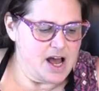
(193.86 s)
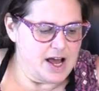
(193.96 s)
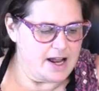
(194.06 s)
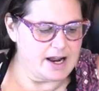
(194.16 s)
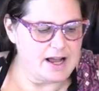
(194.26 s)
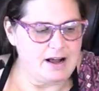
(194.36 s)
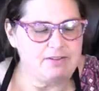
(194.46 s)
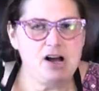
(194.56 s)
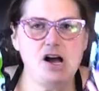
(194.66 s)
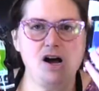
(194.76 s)
And I
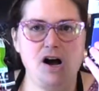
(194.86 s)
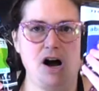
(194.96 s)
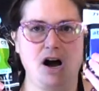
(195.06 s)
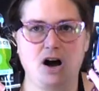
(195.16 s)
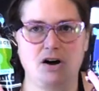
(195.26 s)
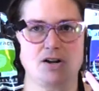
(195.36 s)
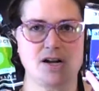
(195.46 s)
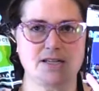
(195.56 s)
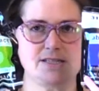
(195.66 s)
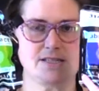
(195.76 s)
have all
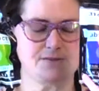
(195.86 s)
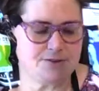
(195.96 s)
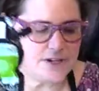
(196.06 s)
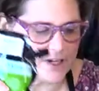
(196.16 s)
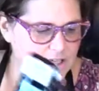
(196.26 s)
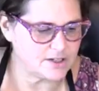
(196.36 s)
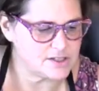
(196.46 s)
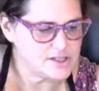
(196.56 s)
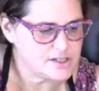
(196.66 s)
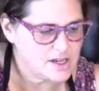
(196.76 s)
kinds of different
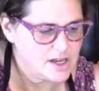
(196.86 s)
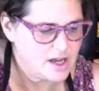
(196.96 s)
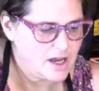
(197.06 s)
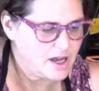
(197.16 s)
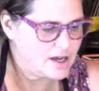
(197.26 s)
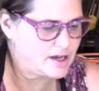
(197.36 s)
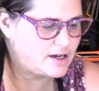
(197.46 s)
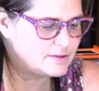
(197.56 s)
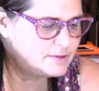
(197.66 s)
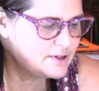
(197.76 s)
colors,
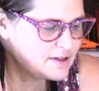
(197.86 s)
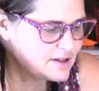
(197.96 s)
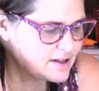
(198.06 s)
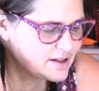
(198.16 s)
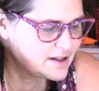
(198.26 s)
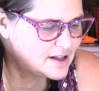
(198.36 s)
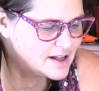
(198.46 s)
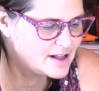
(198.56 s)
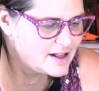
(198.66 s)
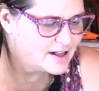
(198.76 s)
uh,
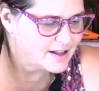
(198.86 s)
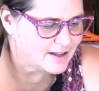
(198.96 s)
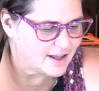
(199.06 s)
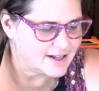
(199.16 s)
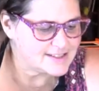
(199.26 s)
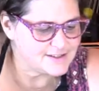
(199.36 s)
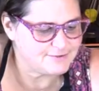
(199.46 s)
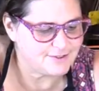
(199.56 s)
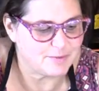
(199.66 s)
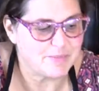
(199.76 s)
lots of
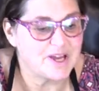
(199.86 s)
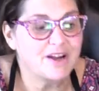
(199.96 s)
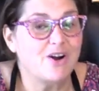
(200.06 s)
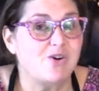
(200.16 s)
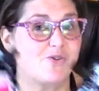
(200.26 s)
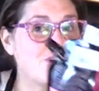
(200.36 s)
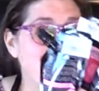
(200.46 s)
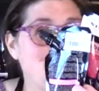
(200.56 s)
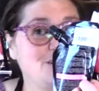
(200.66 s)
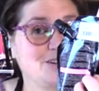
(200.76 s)
flamingo
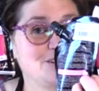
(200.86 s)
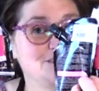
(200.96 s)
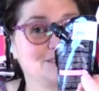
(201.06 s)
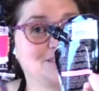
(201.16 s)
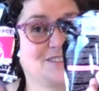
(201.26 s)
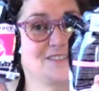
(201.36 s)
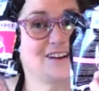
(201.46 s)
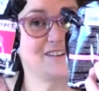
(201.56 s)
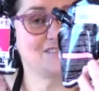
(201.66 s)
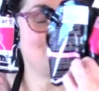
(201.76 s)
colors. Oh